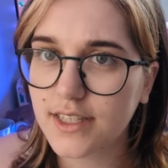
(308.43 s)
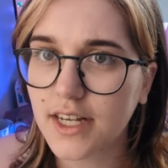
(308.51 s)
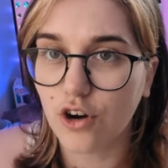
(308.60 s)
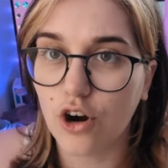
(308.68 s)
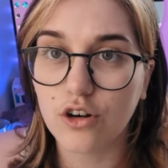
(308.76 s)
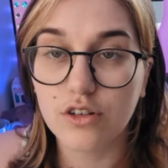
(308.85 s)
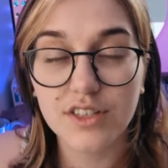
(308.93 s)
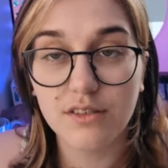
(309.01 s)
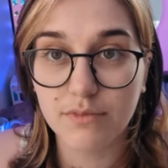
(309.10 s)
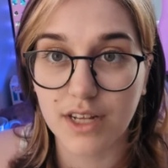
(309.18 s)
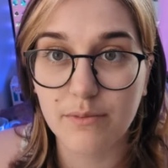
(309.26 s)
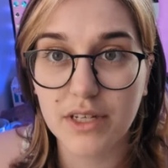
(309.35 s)
There are
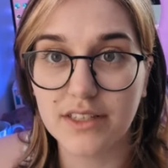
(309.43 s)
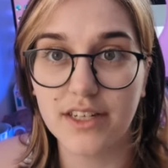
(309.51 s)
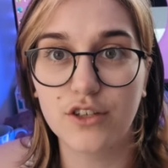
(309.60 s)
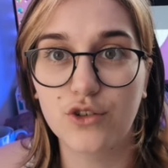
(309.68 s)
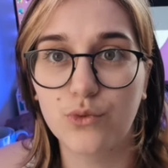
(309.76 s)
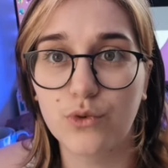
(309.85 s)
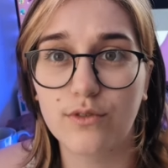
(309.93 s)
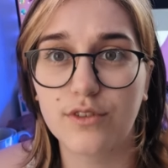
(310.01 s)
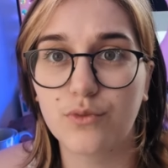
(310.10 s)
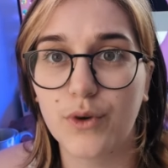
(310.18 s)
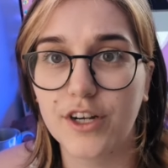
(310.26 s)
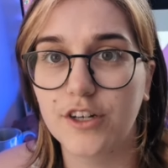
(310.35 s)
some
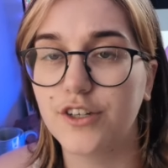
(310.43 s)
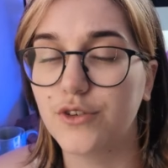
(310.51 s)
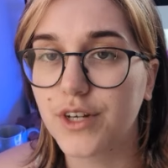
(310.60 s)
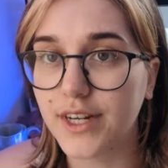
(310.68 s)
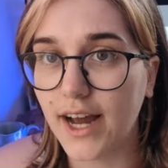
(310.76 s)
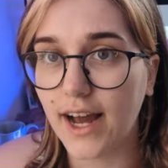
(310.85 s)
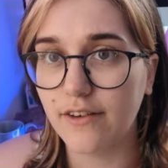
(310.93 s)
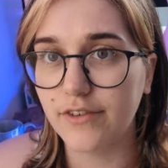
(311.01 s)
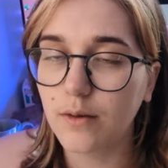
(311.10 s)
demisexuals where you can have